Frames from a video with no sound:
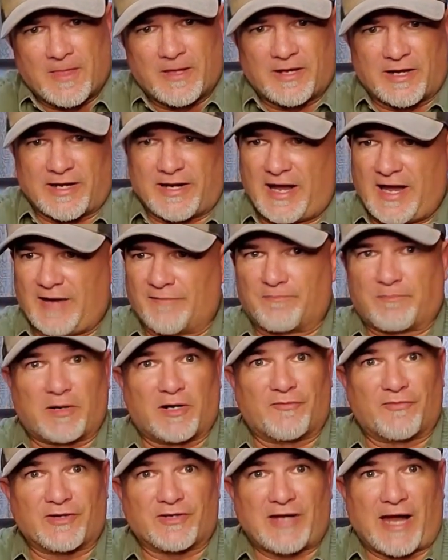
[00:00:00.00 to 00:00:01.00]
And I have
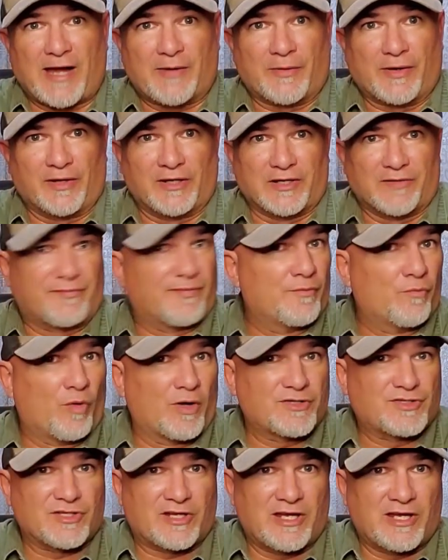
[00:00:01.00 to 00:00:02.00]
perfect eye relief. And
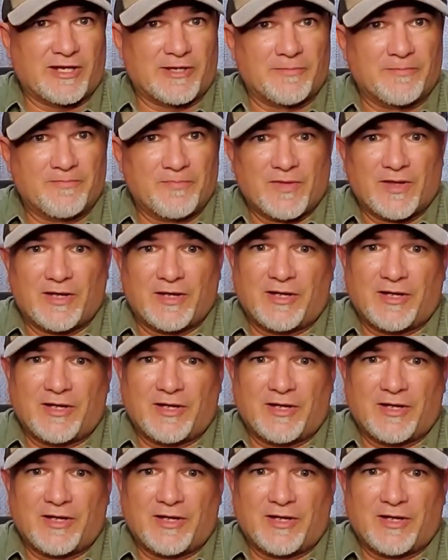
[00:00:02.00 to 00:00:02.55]
once again,